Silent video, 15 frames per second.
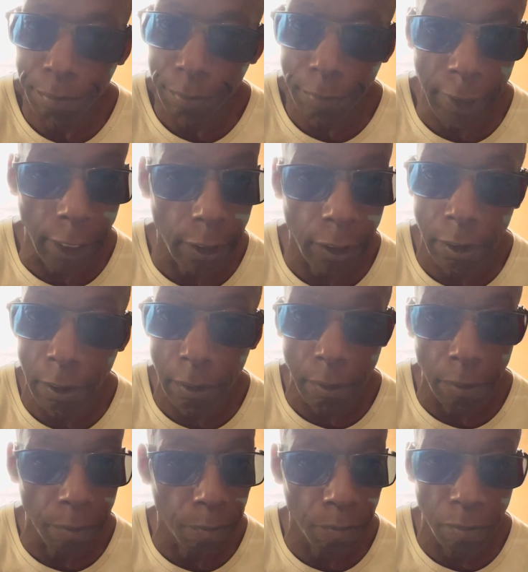they just
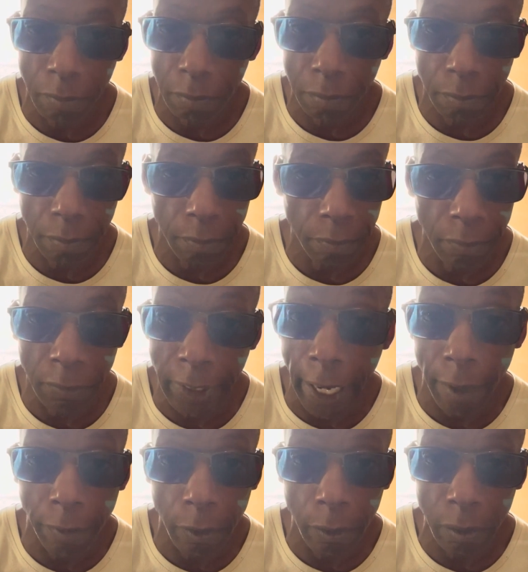some
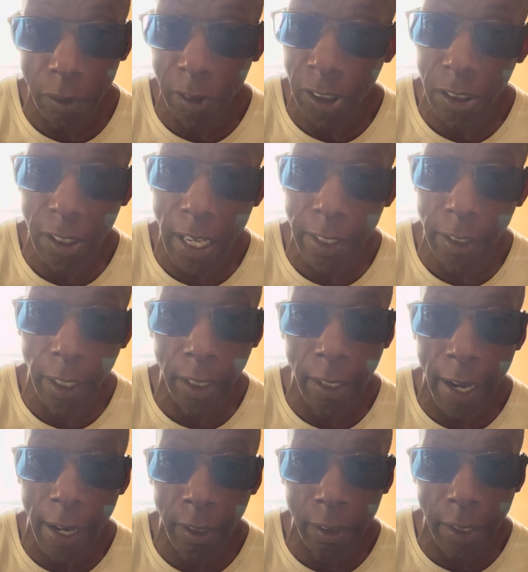devils, just like they
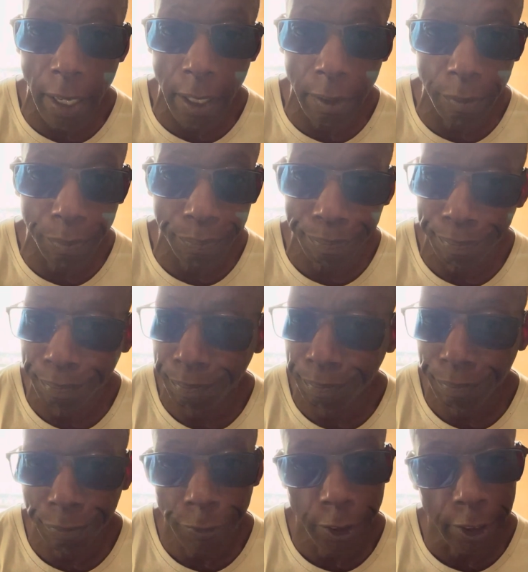daddy Satan.
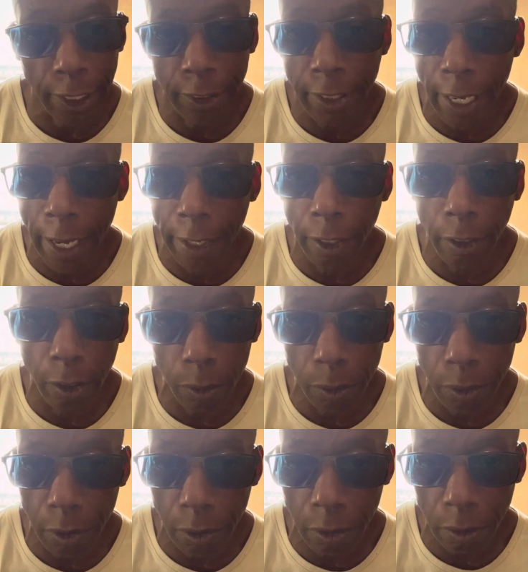Satanic
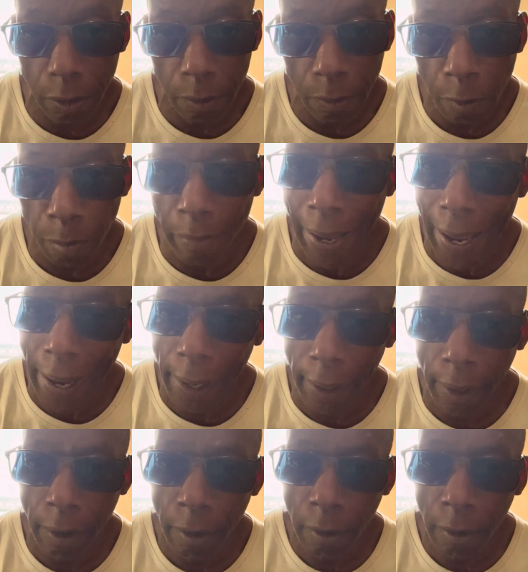losers, mad.